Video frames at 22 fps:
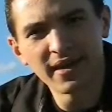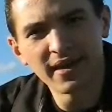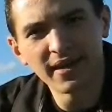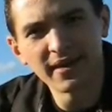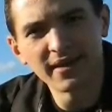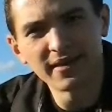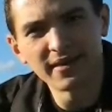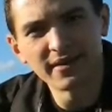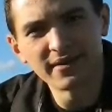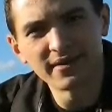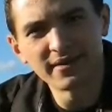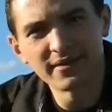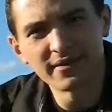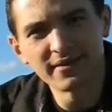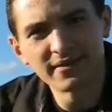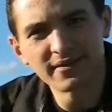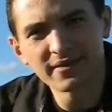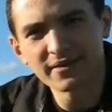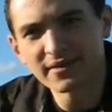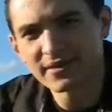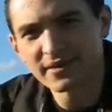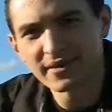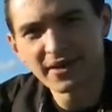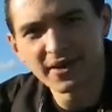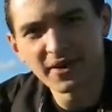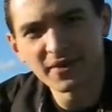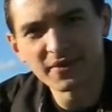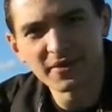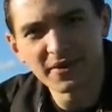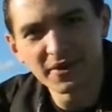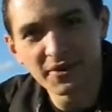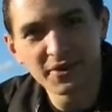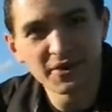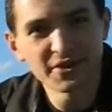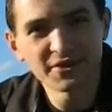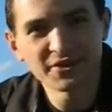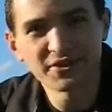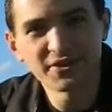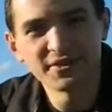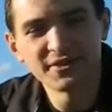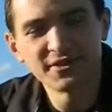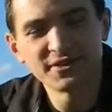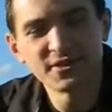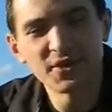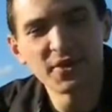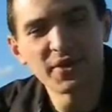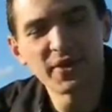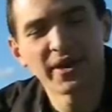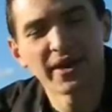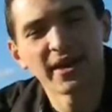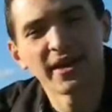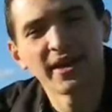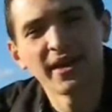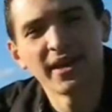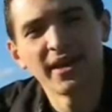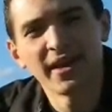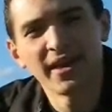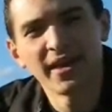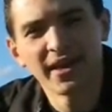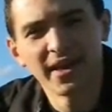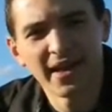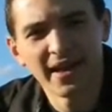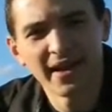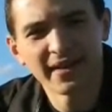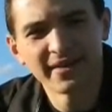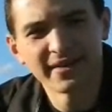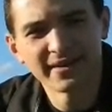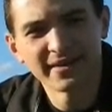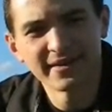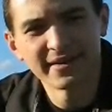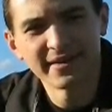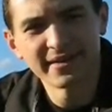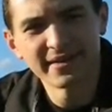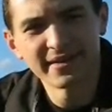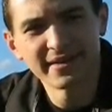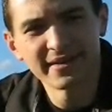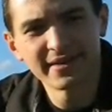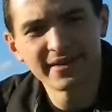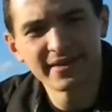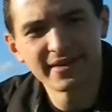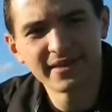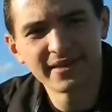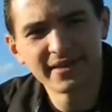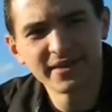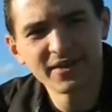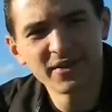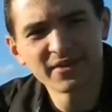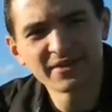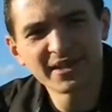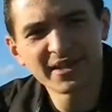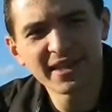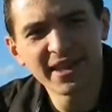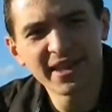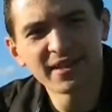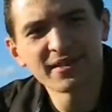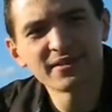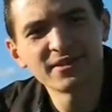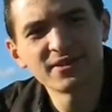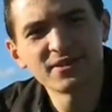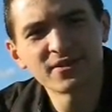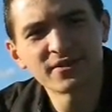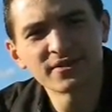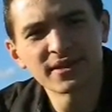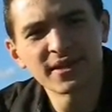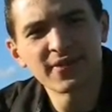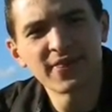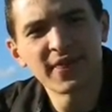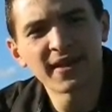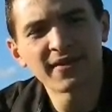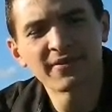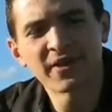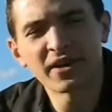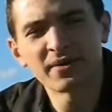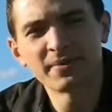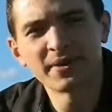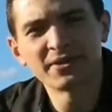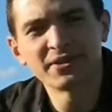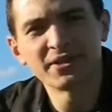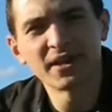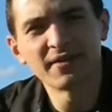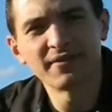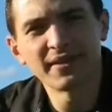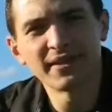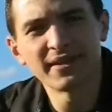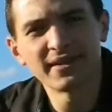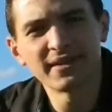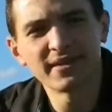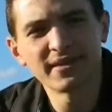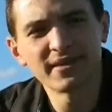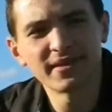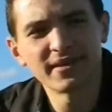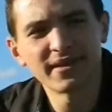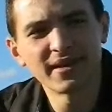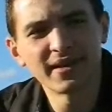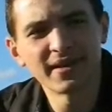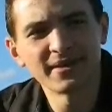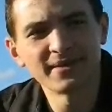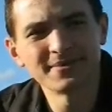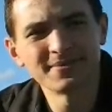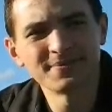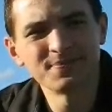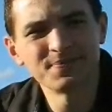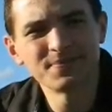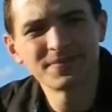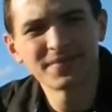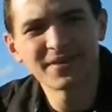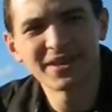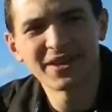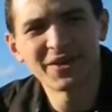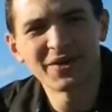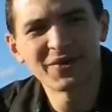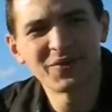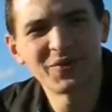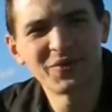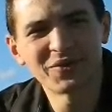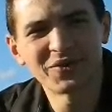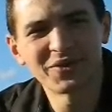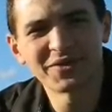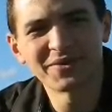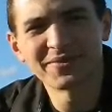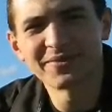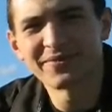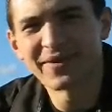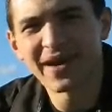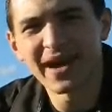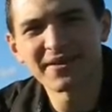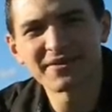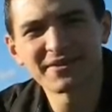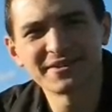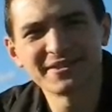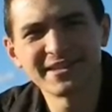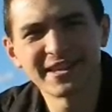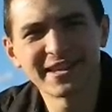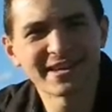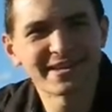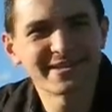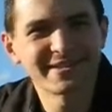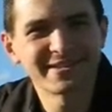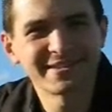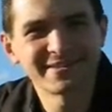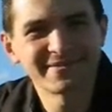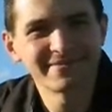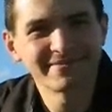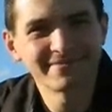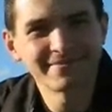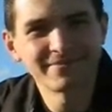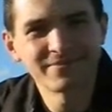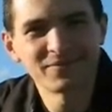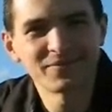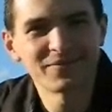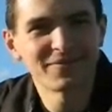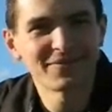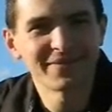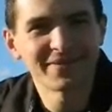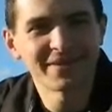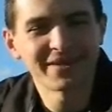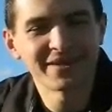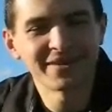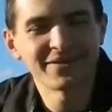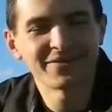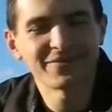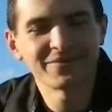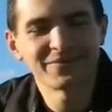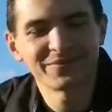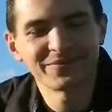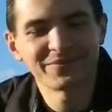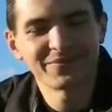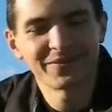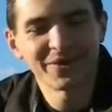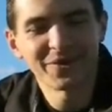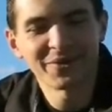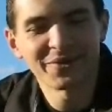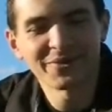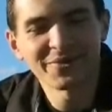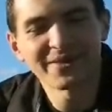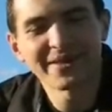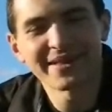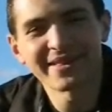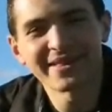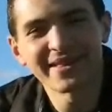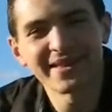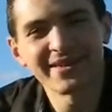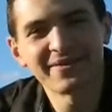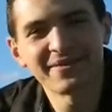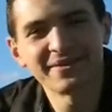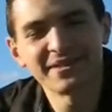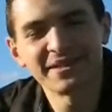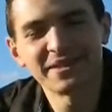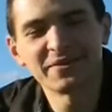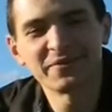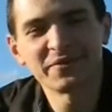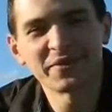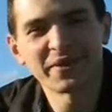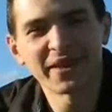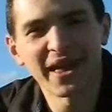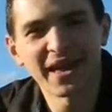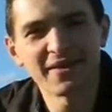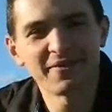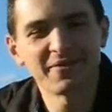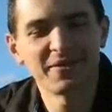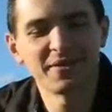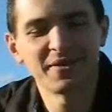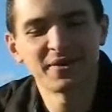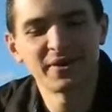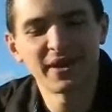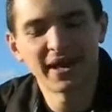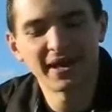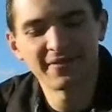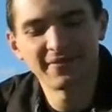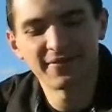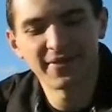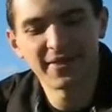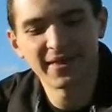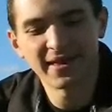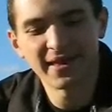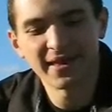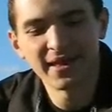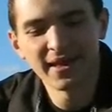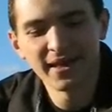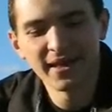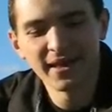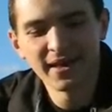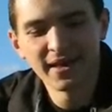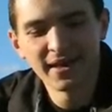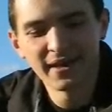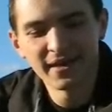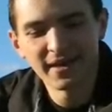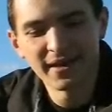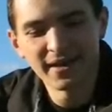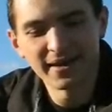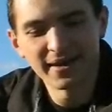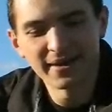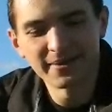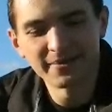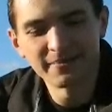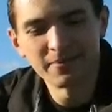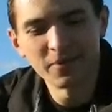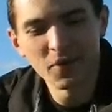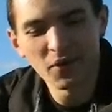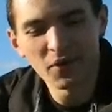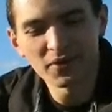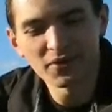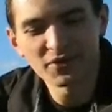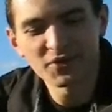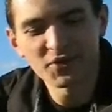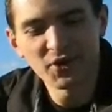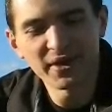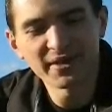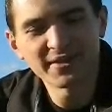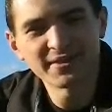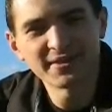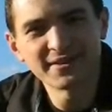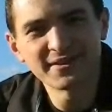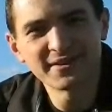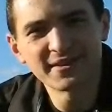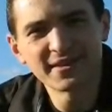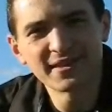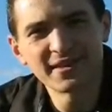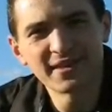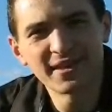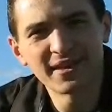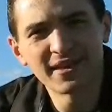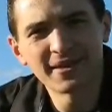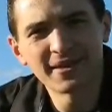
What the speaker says: in, the Christian story. And, as a kid, you don't really think very much of it. When you're 5 or 6, you don't really live a sinful life. You don't have the moral choices,